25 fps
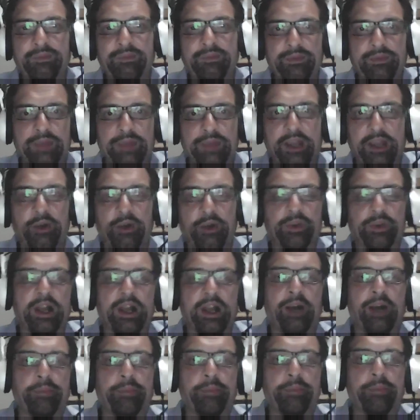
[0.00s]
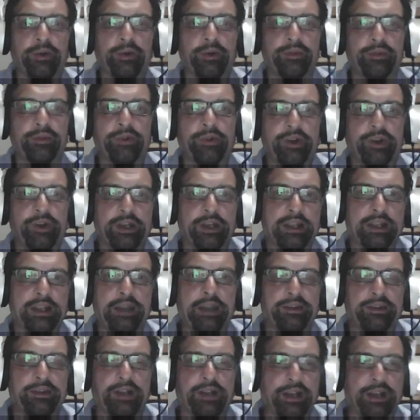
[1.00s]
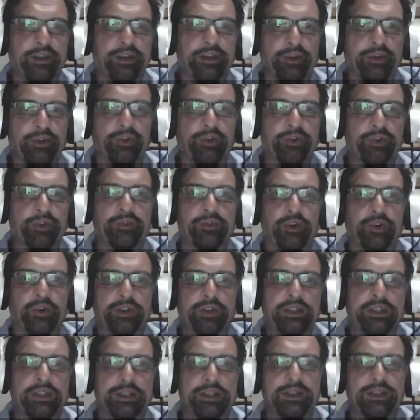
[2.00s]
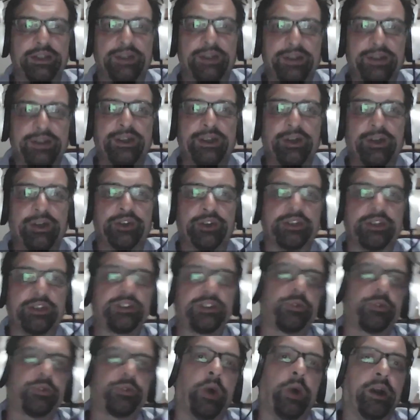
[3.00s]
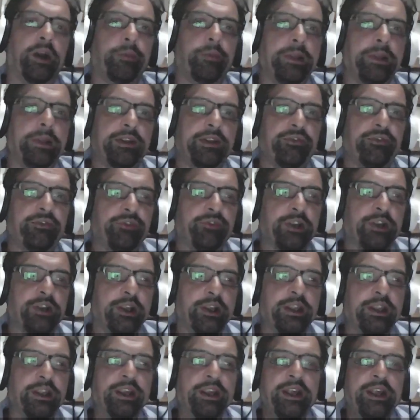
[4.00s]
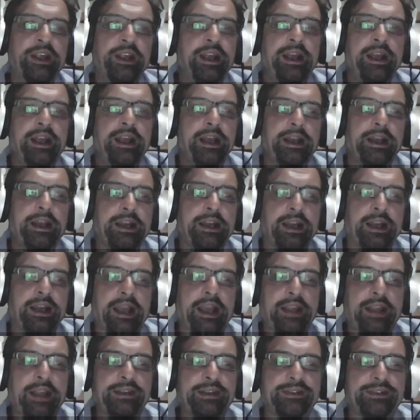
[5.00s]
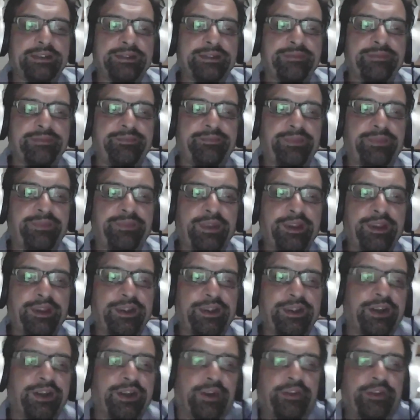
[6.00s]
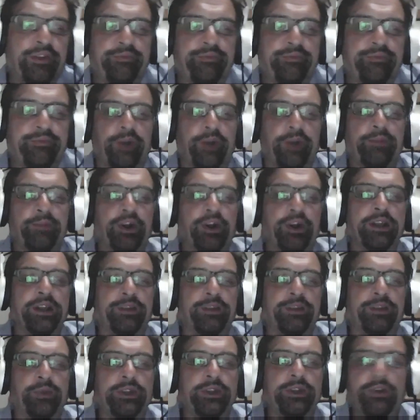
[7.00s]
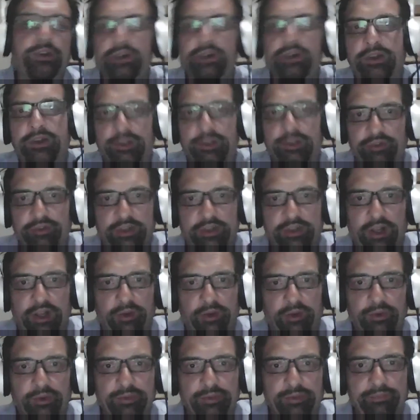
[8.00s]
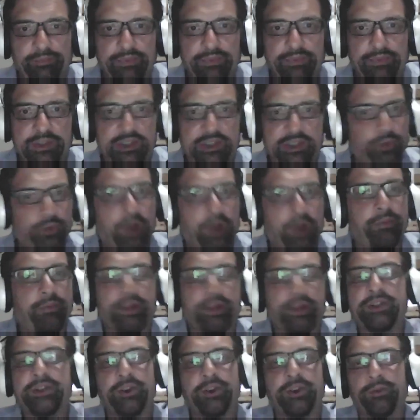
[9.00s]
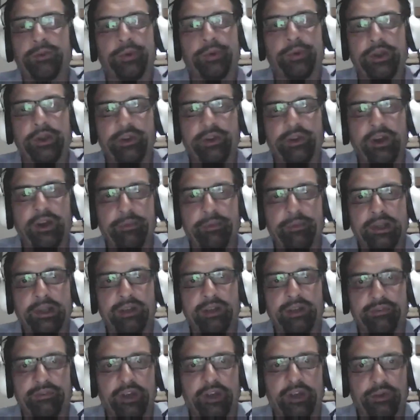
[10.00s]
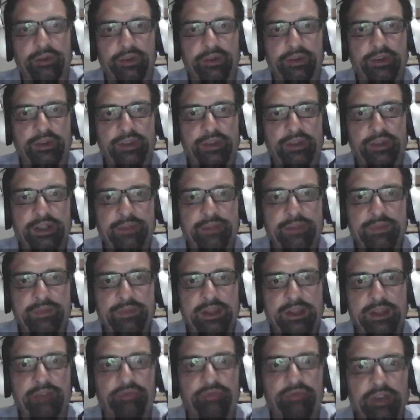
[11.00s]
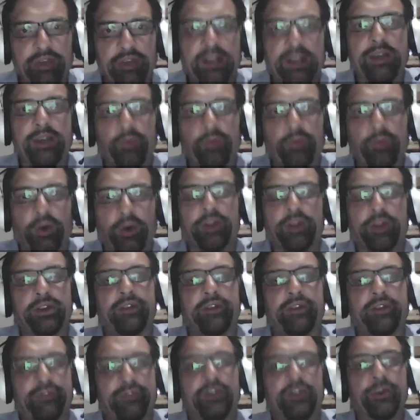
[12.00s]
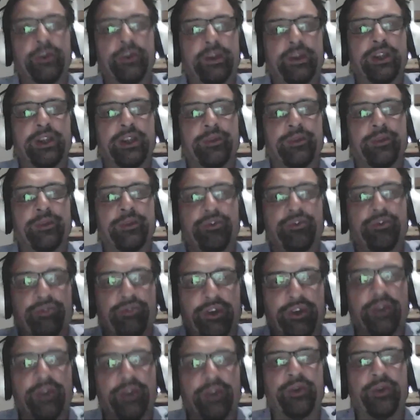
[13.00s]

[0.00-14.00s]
held up against Clinton or didn't, or just swung a bit differently. And, you know, the bottom line is, when you look at the result, she won by 2.9 million votes. It really was a fluke. It was a real